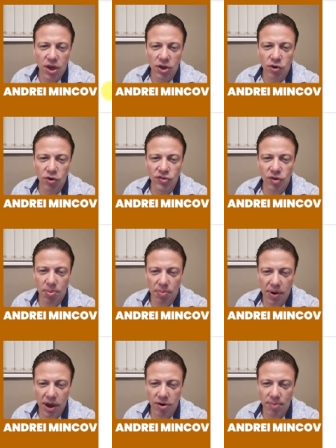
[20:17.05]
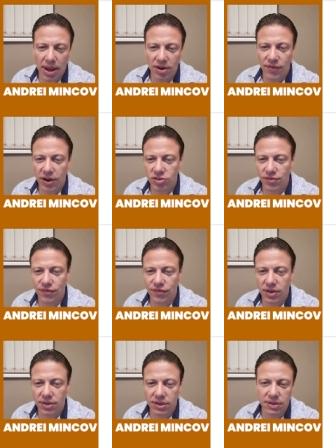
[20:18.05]
goods or proprietor manufacturing
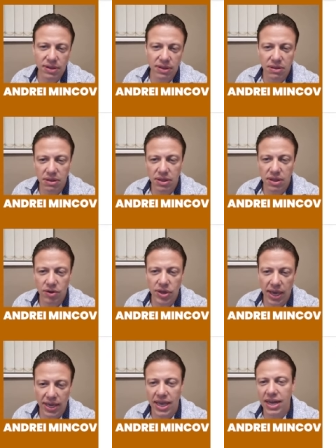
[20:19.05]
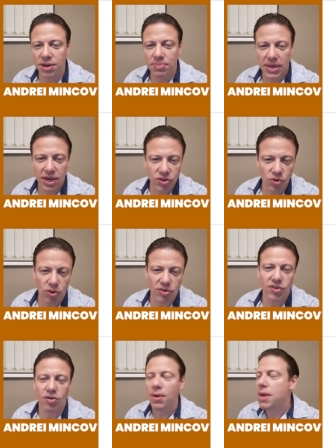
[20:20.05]
uh, okay cannot be ignored so